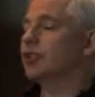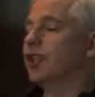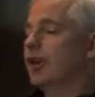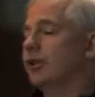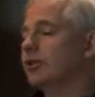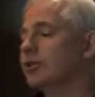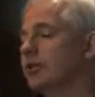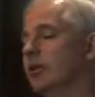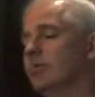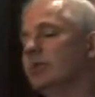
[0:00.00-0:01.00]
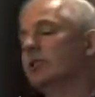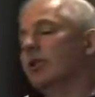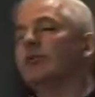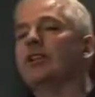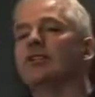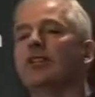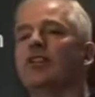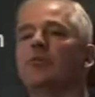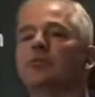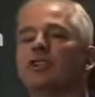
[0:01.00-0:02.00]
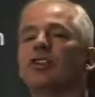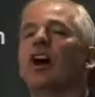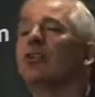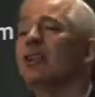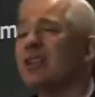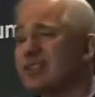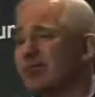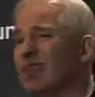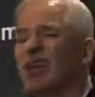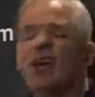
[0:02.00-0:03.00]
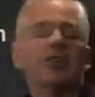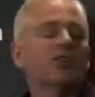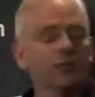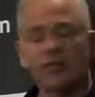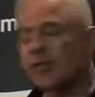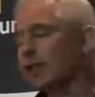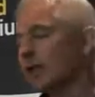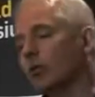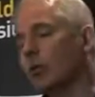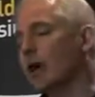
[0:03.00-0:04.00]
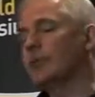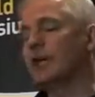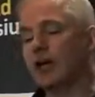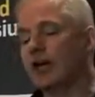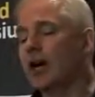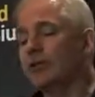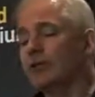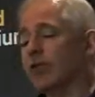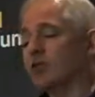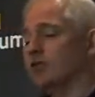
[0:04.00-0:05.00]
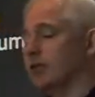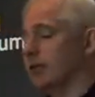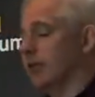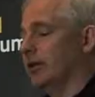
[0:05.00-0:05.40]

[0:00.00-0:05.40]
shareholders, people on fixed incomes, retirees. They're going to get wiped out by high inflationary